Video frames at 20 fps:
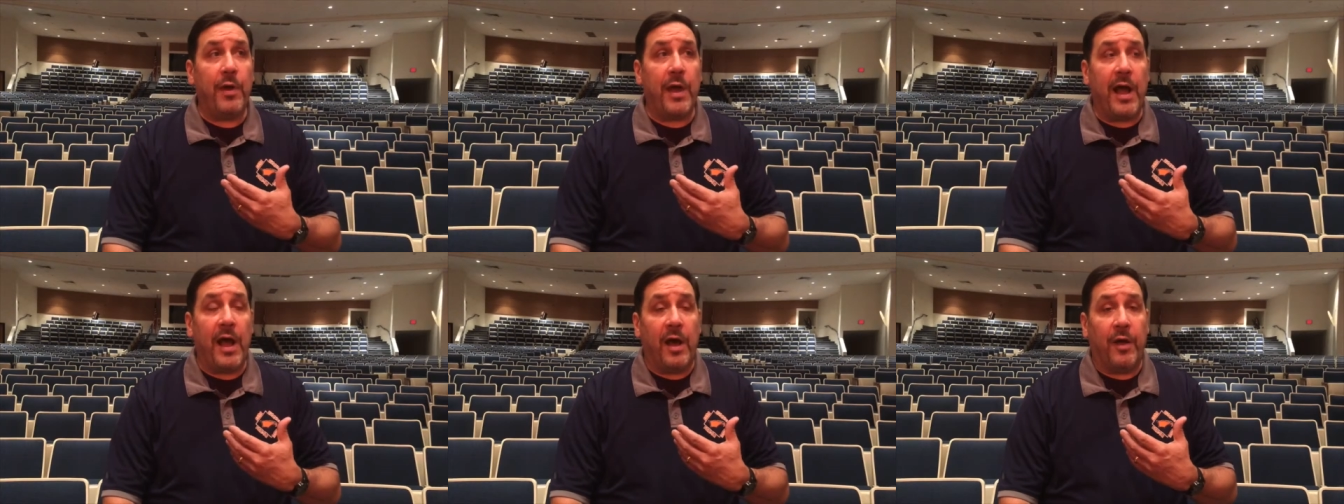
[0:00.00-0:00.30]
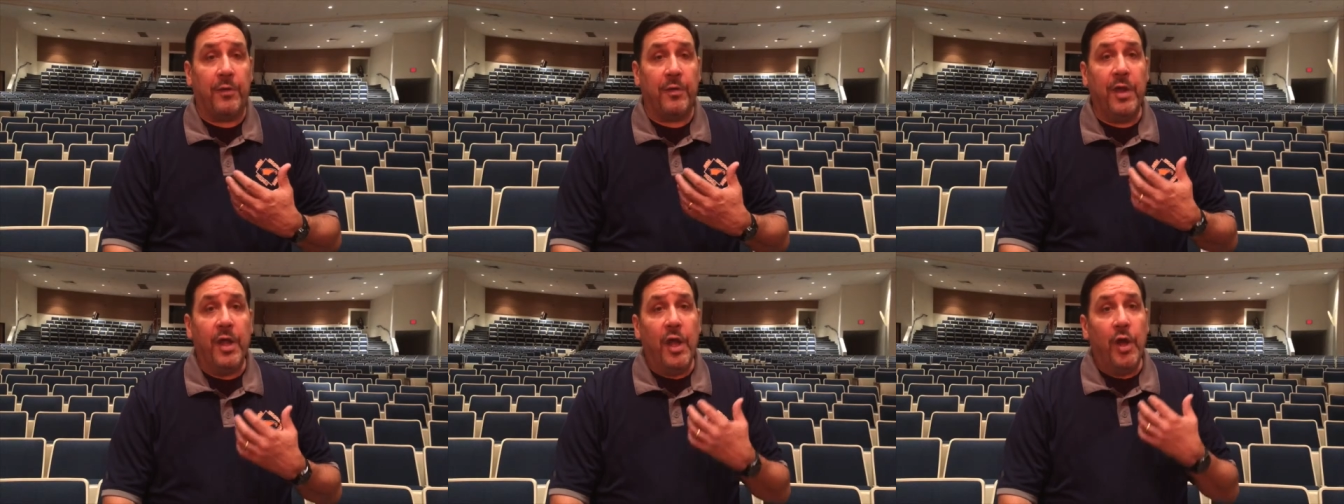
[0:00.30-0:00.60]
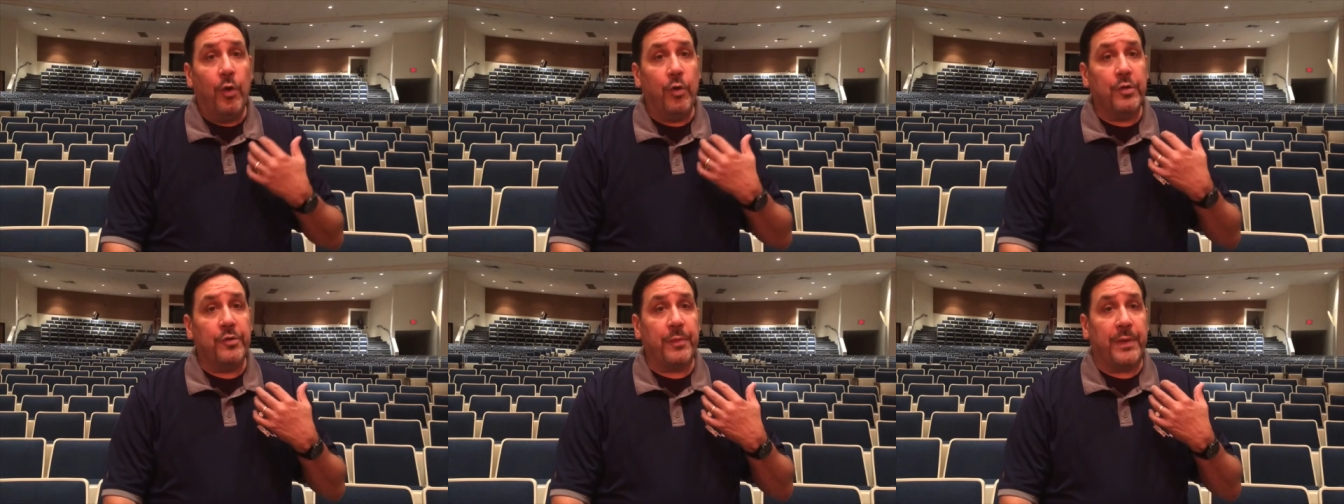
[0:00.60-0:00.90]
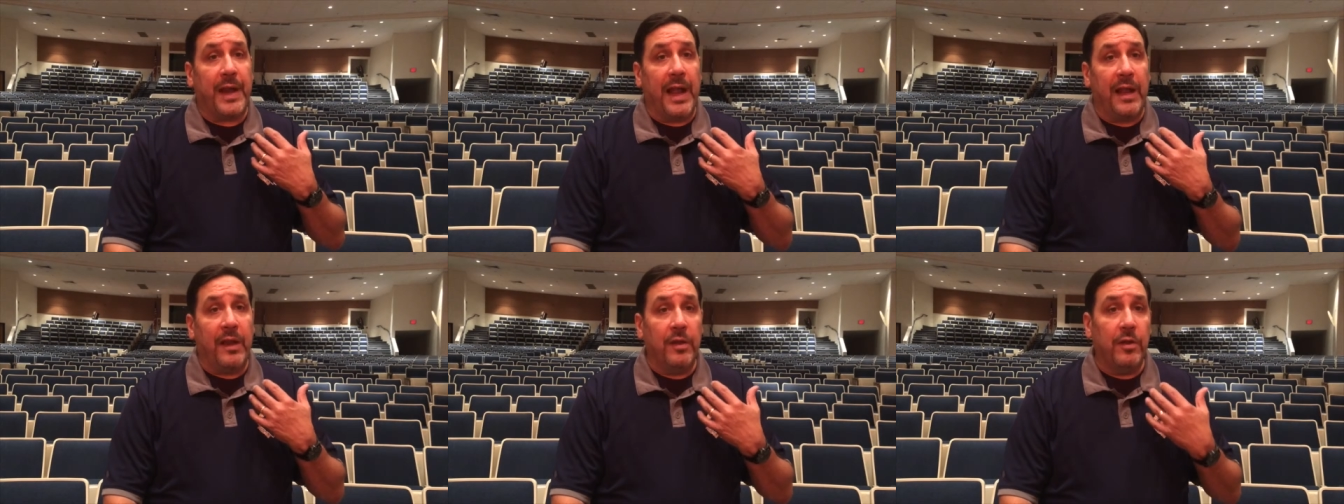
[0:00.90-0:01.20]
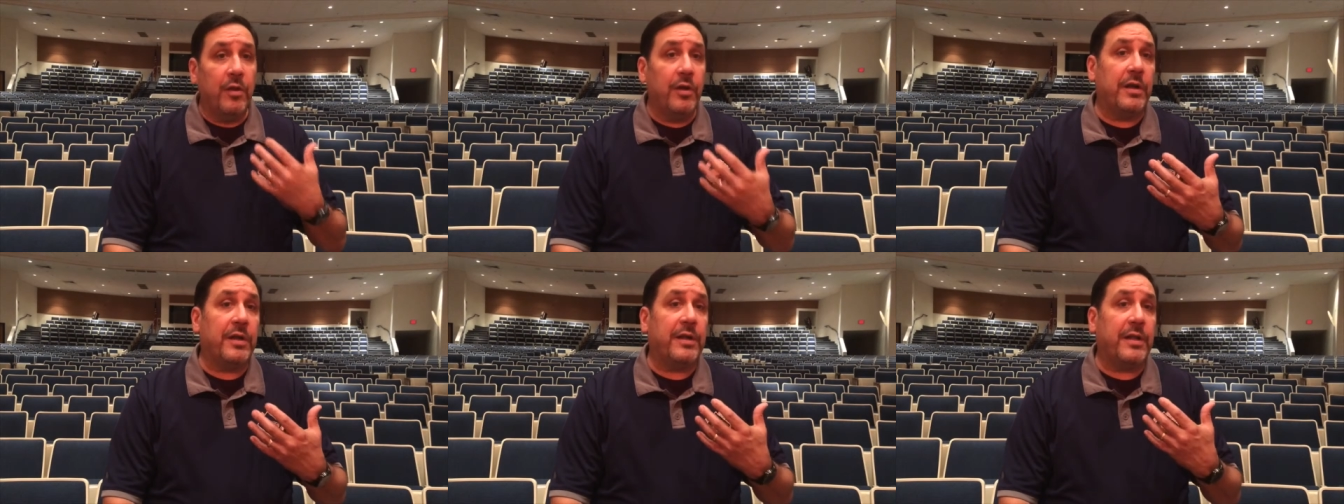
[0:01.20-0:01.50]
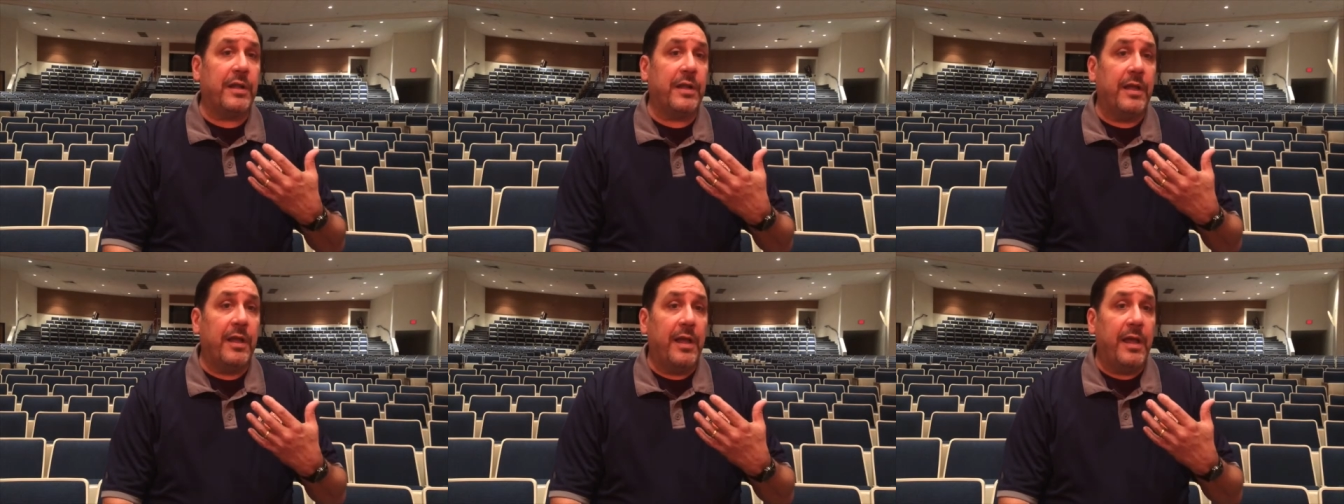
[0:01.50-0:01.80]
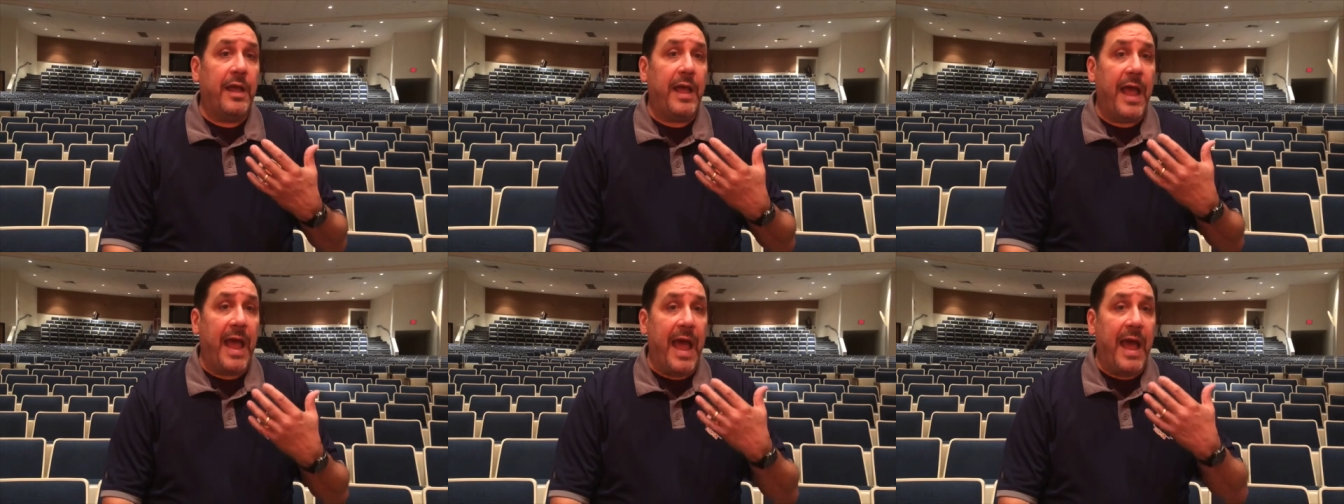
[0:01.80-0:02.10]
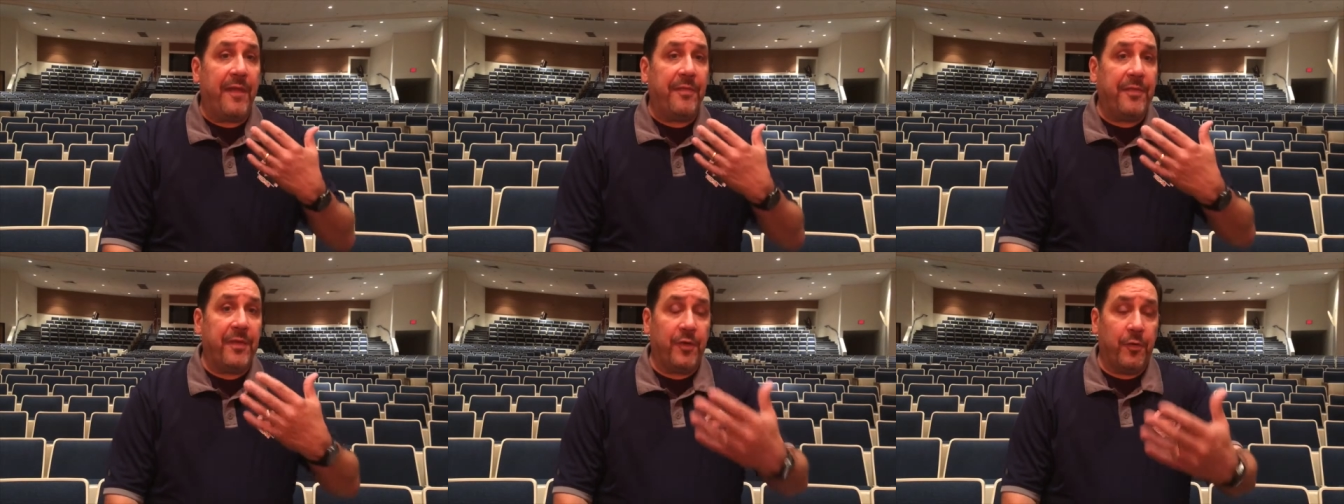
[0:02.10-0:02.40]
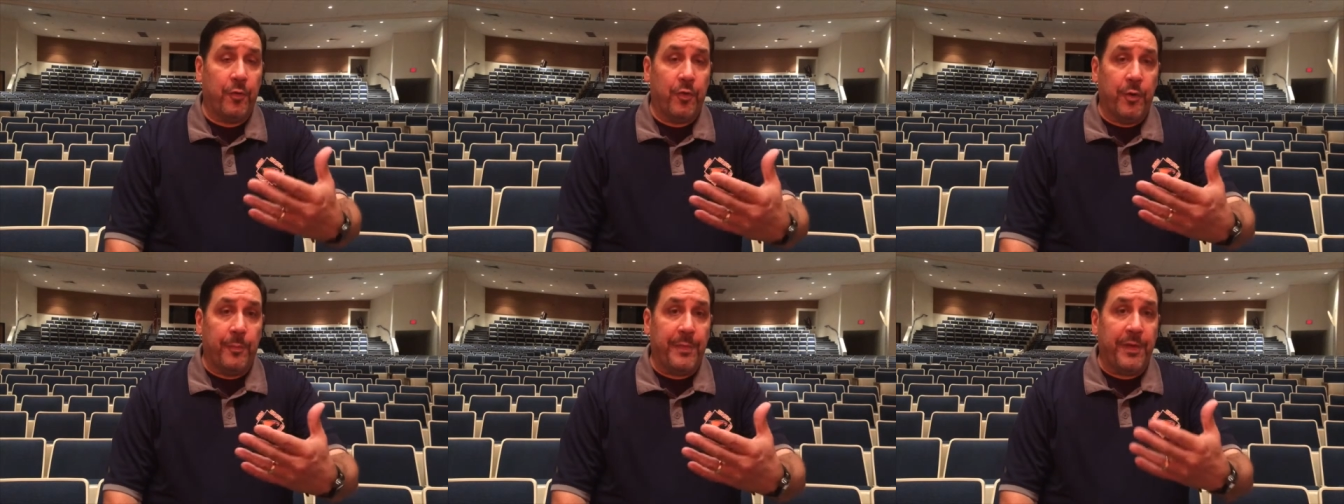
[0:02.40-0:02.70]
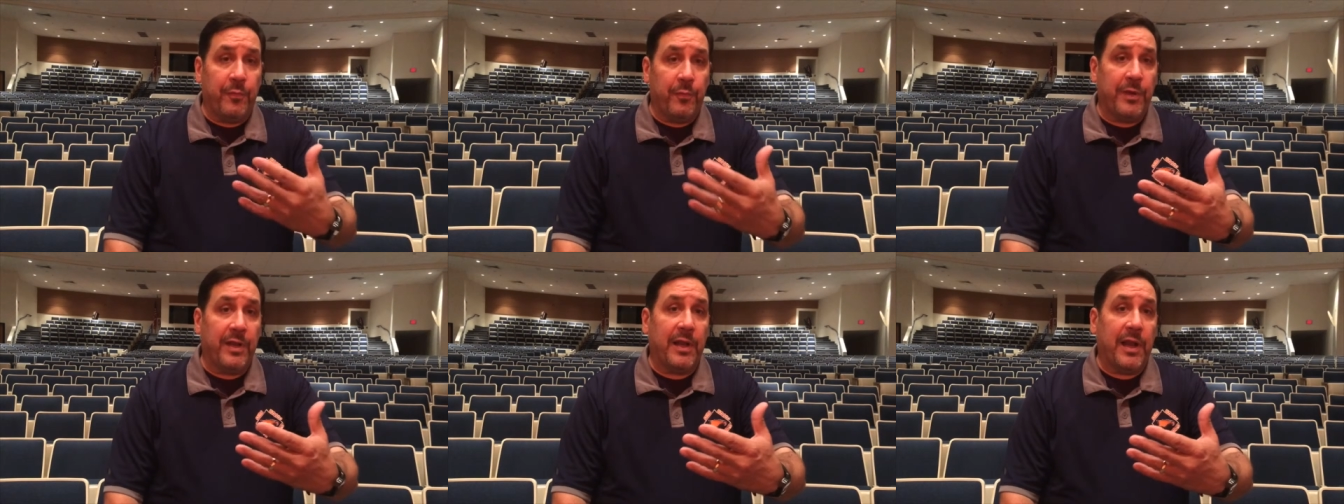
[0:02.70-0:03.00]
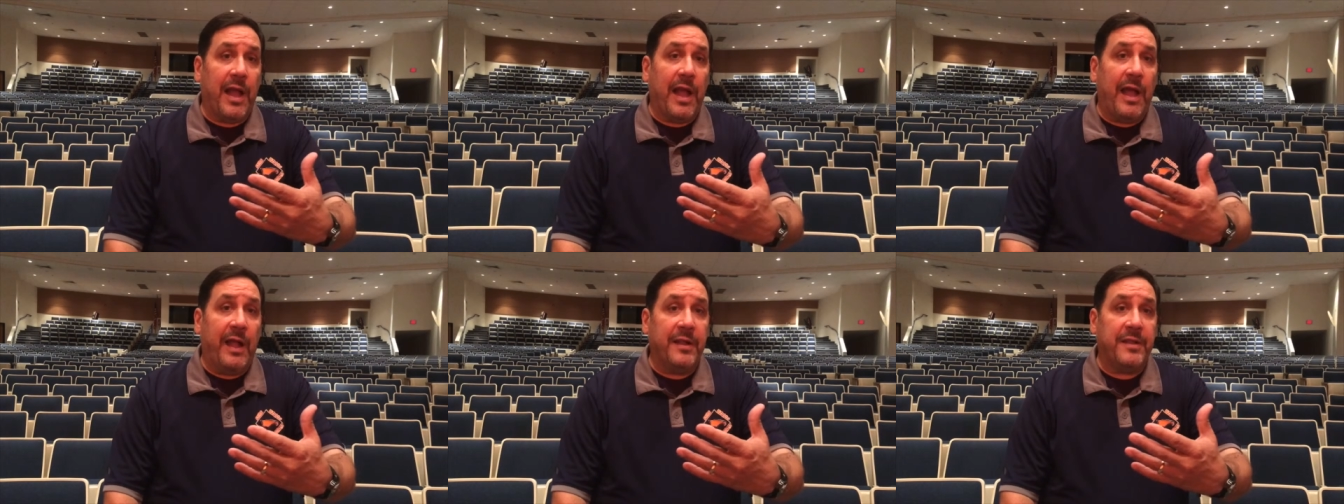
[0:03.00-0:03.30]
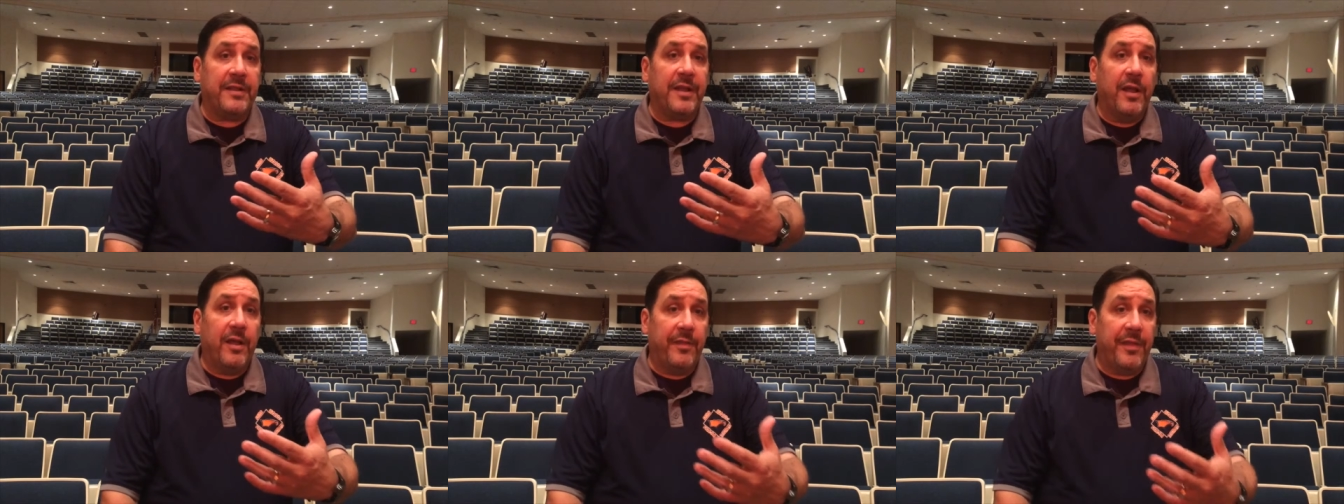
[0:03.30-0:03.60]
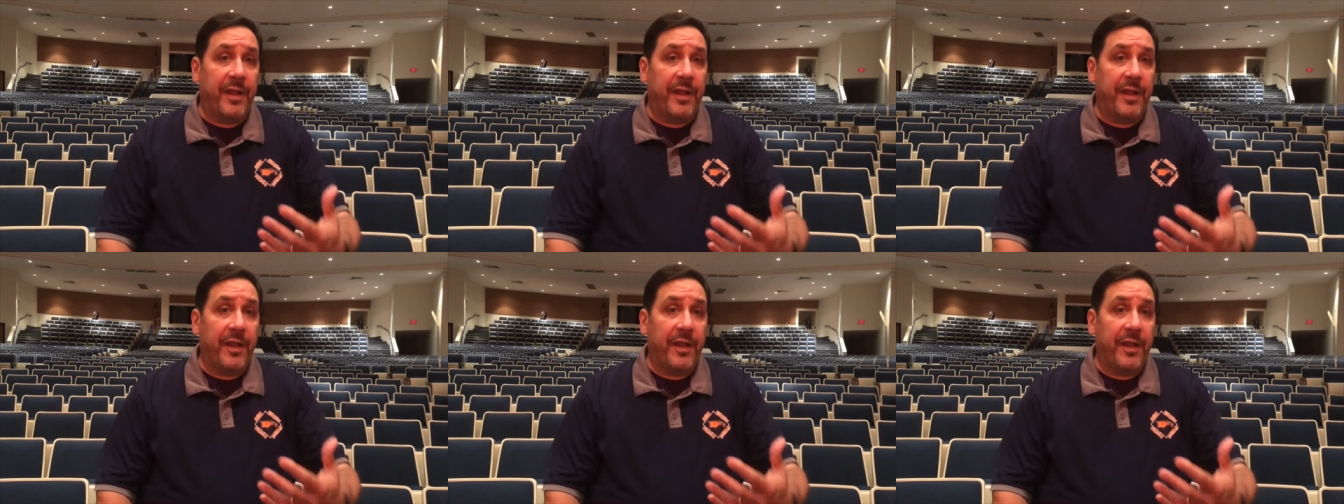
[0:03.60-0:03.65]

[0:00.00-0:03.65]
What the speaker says: proud was when I looked at the group and realized